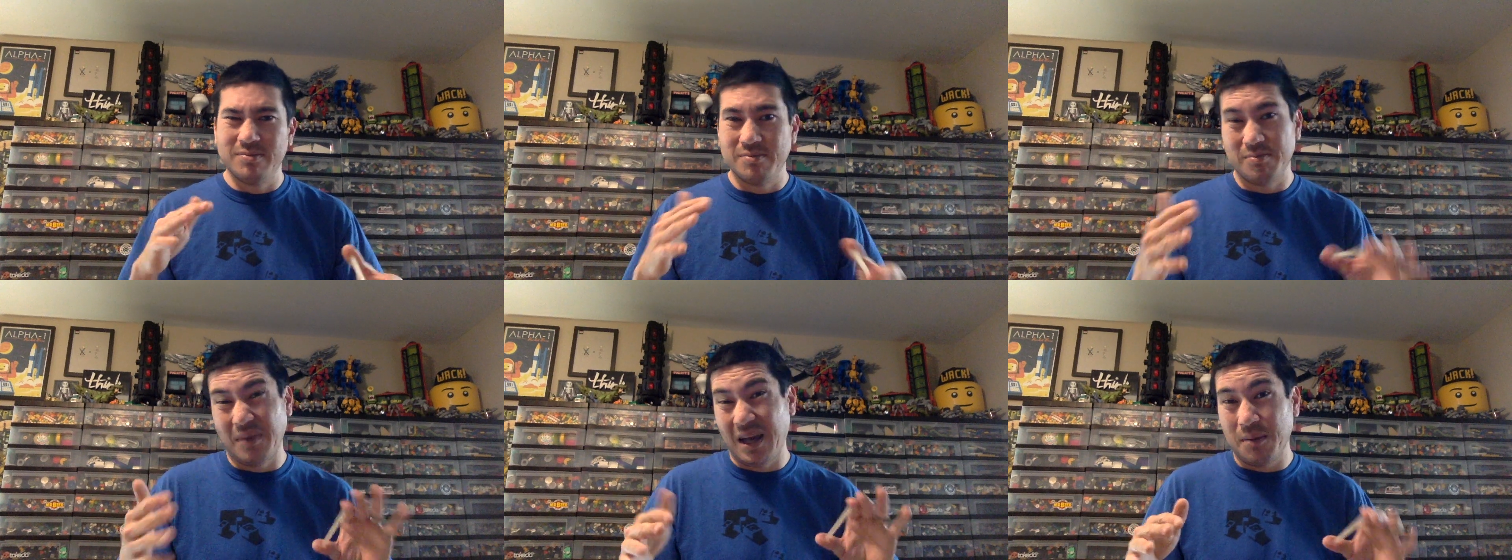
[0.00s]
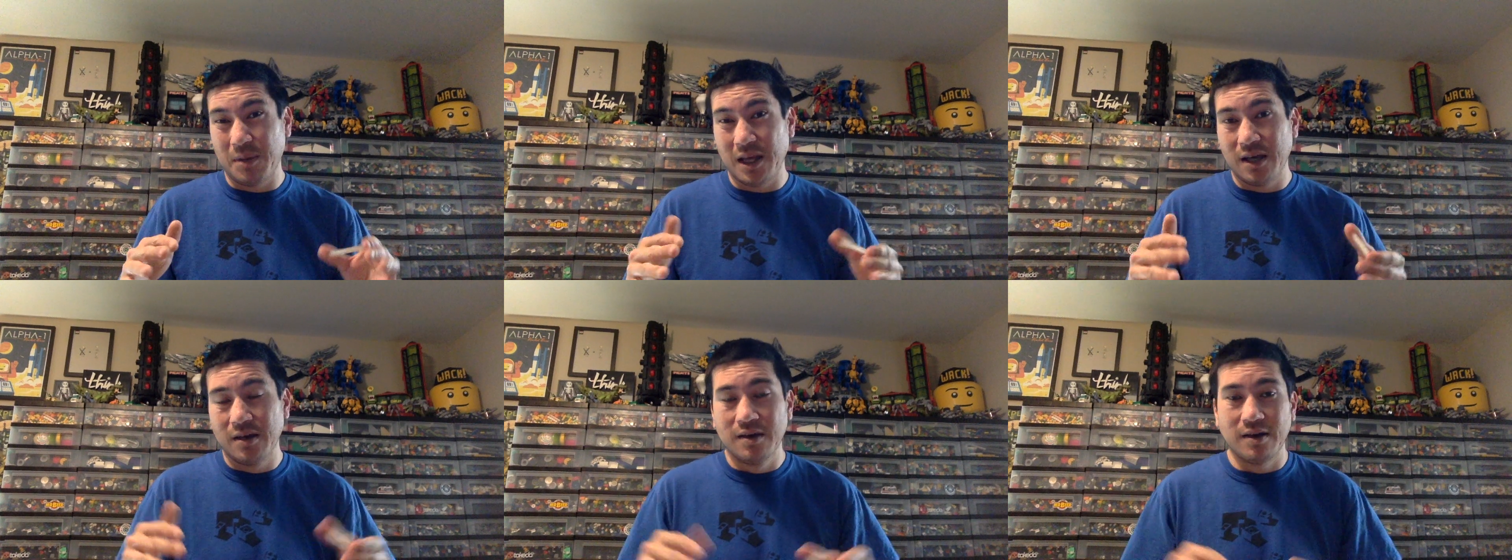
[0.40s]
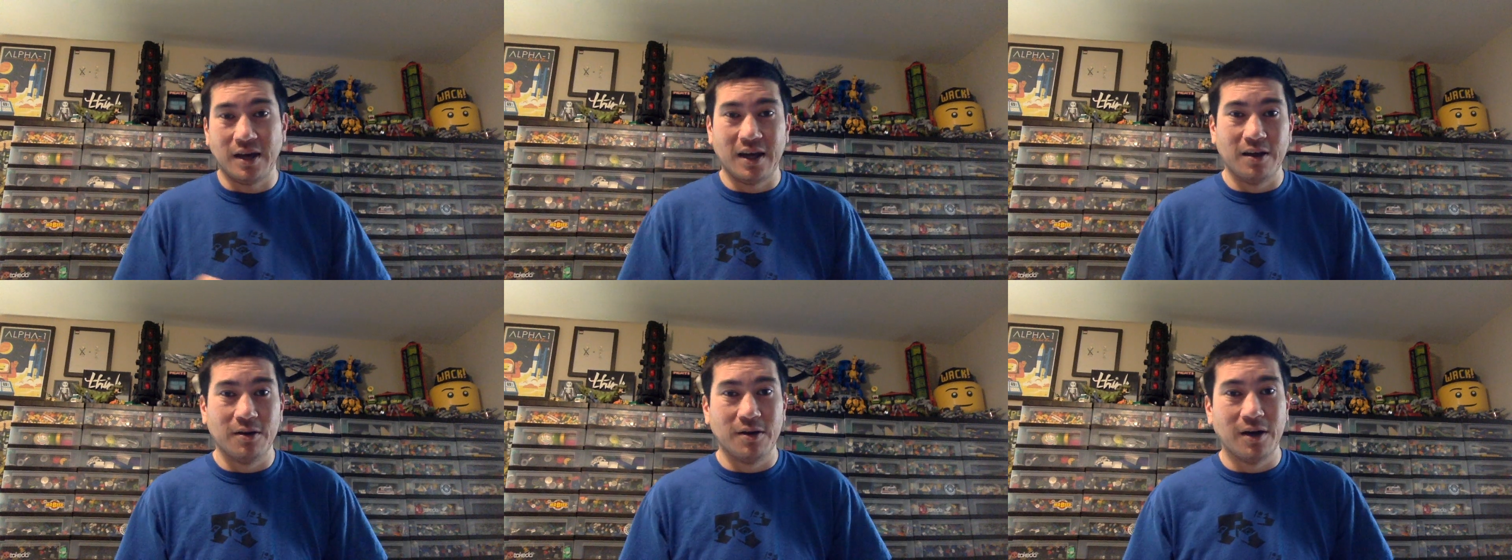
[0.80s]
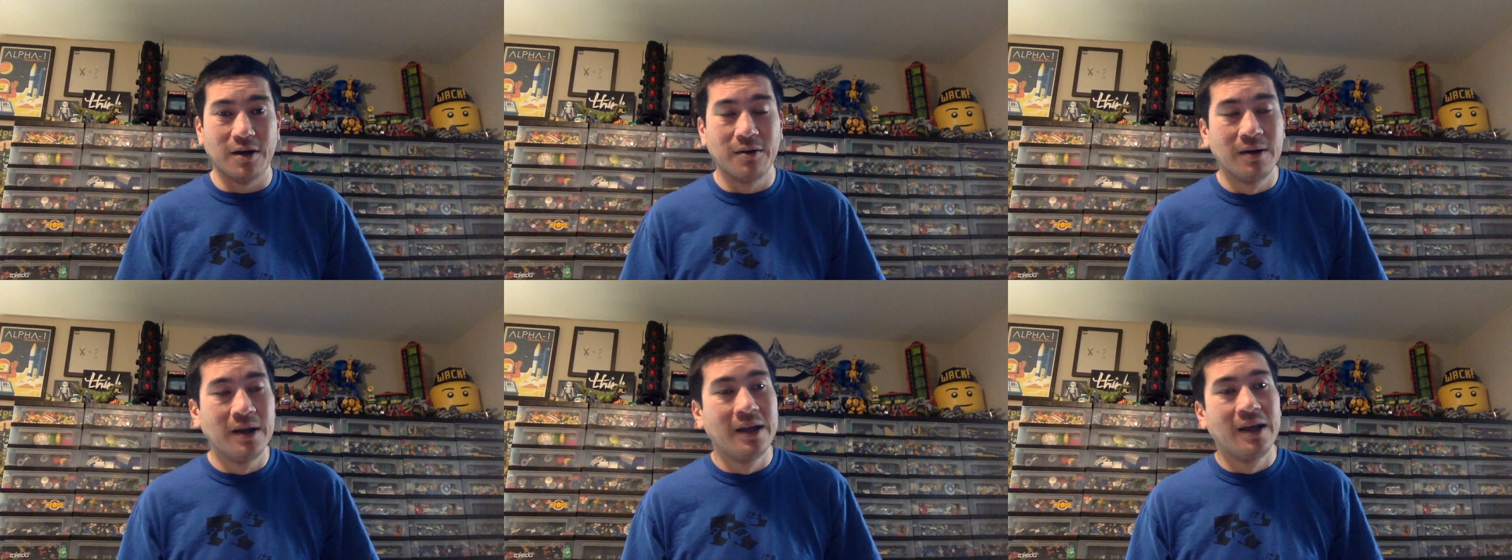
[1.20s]
Maybe. I don't know.
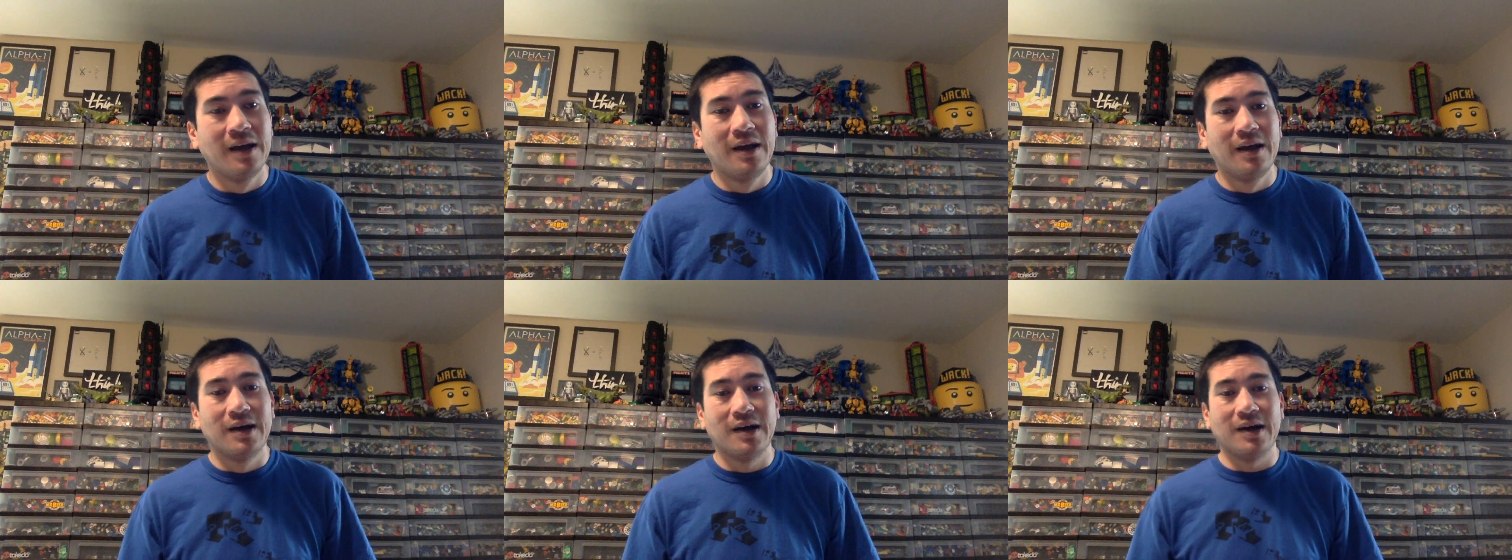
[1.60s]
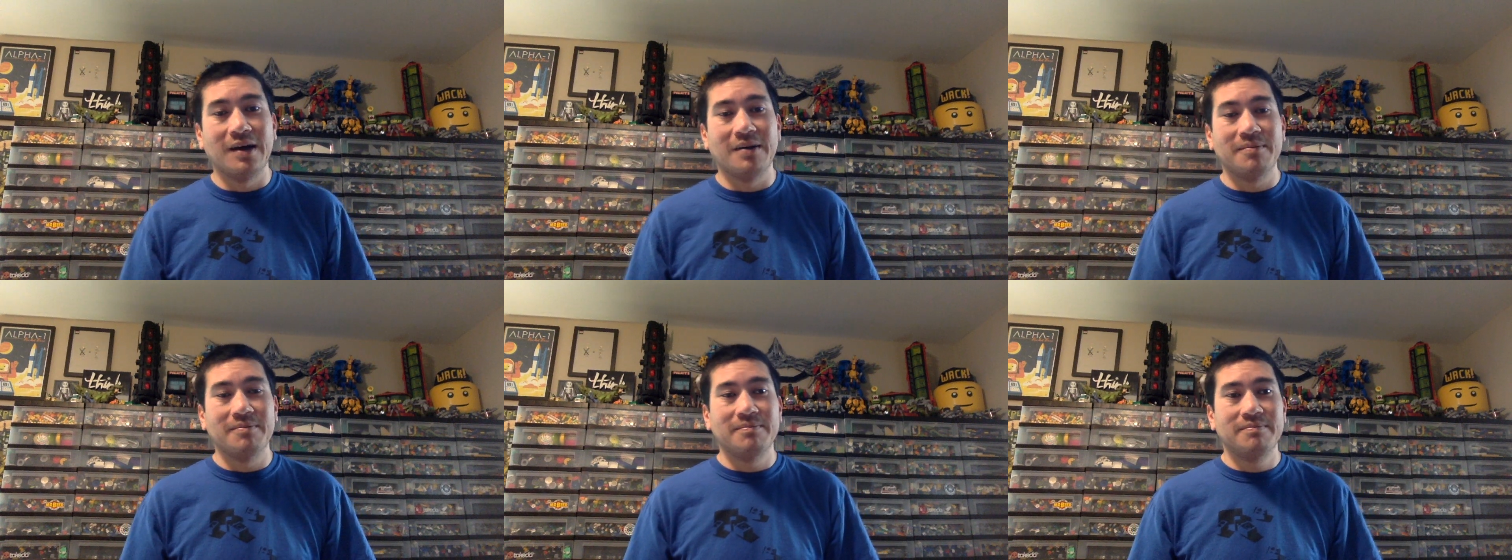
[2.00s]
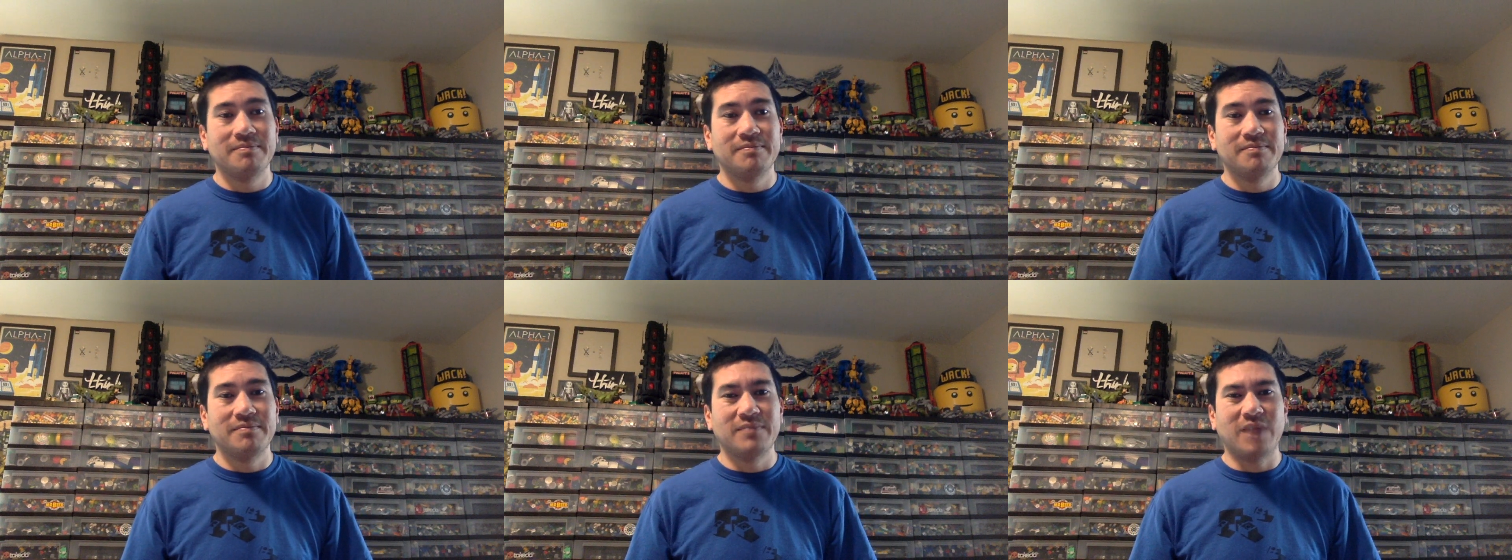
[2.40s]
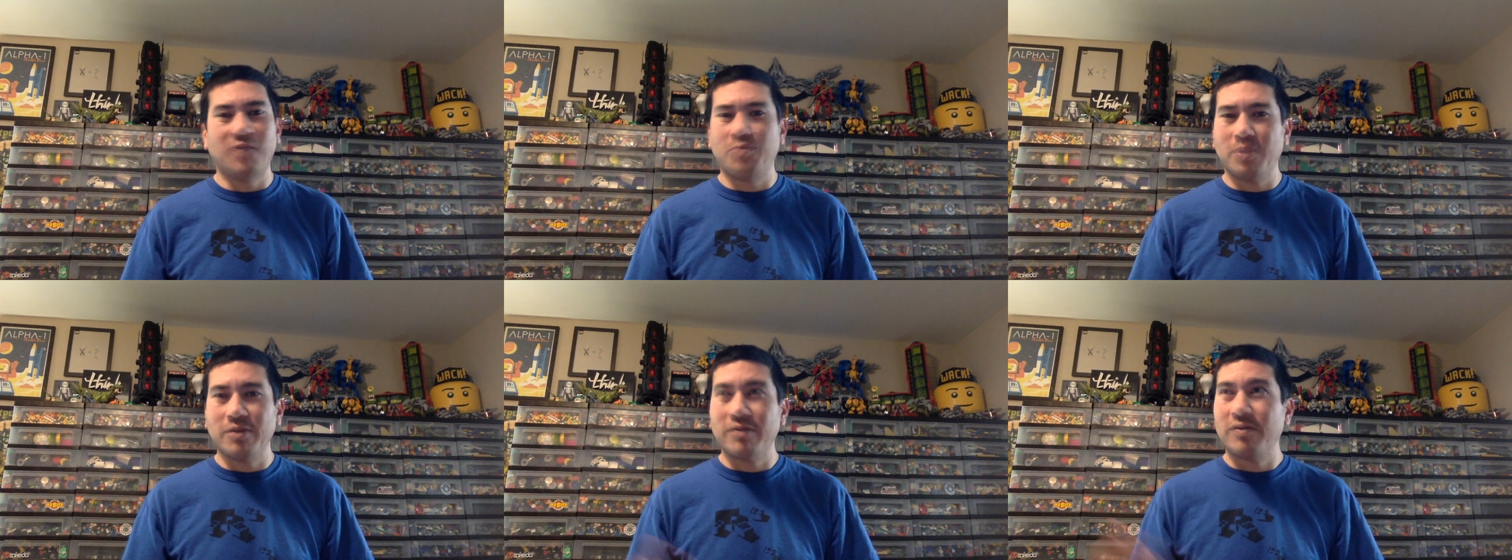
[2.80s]
I've
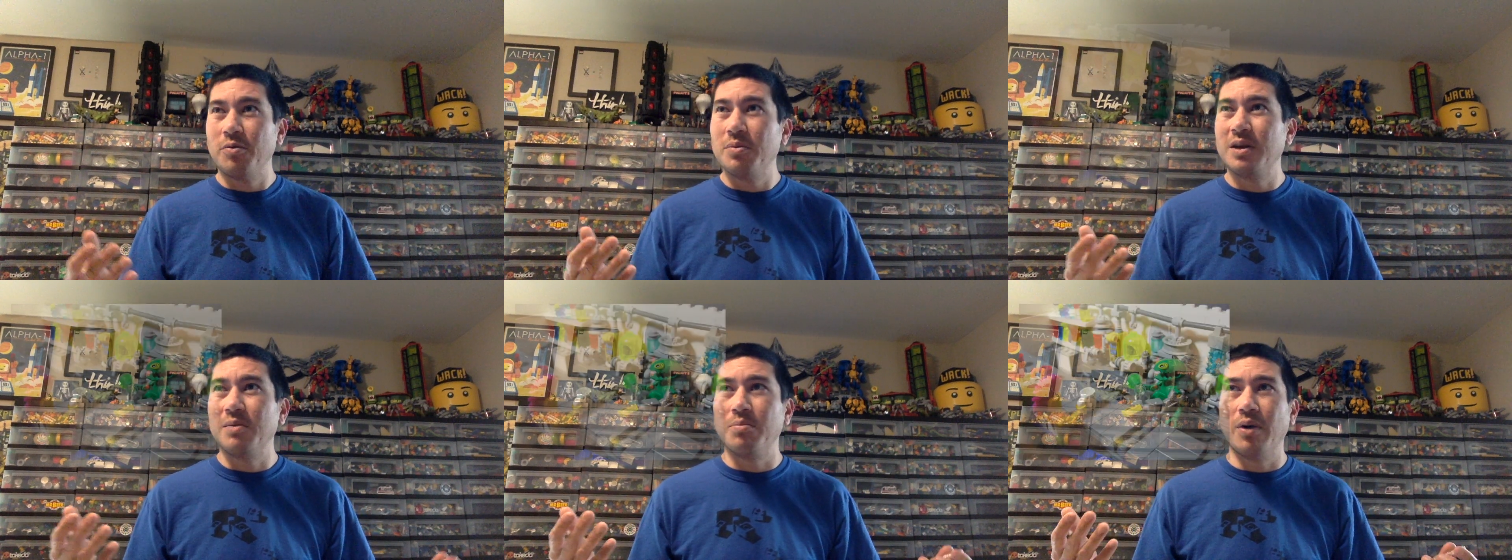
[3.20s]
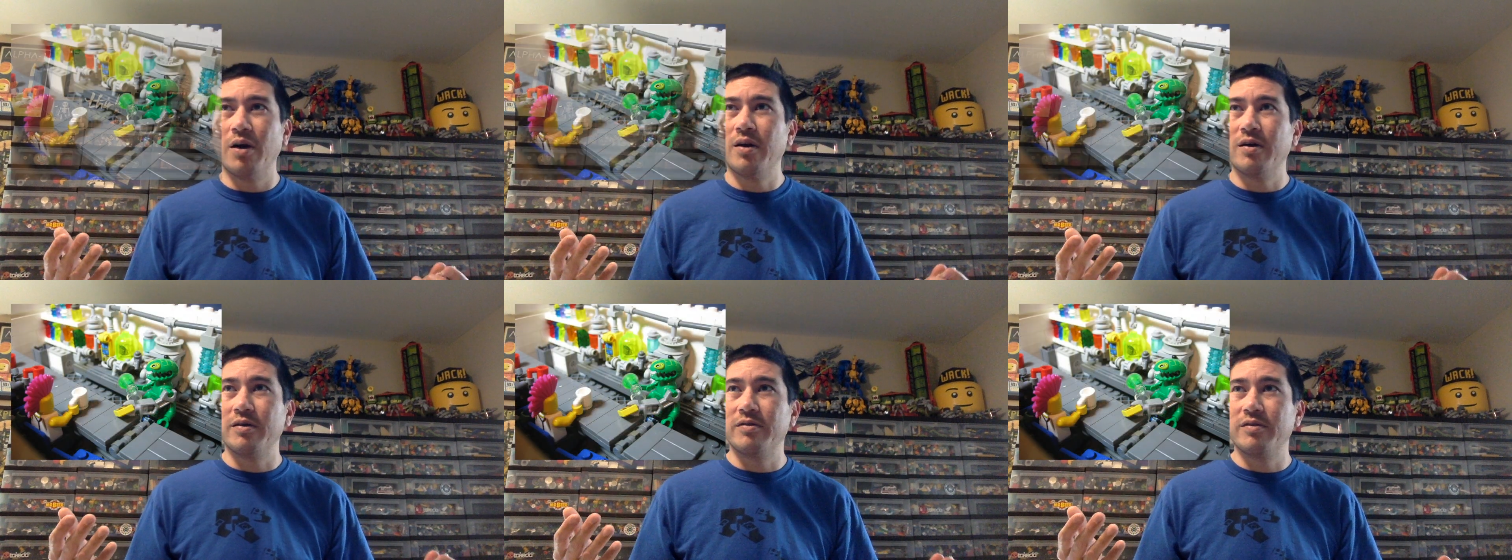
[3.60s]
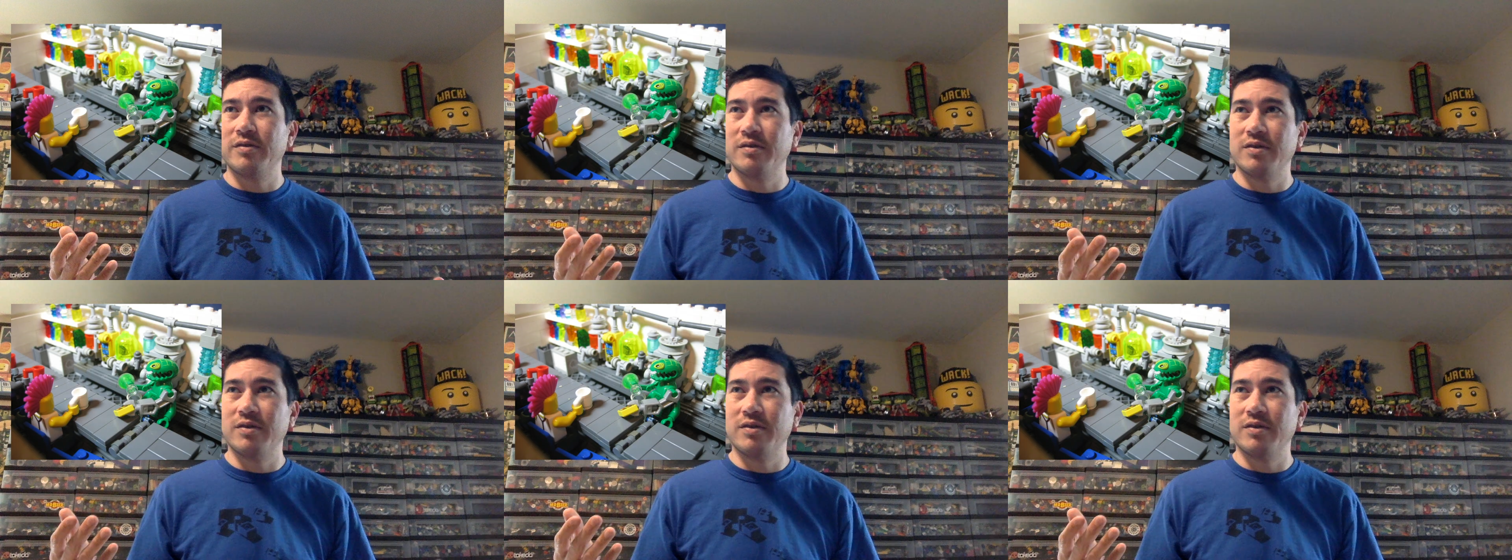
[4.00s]
built so many bars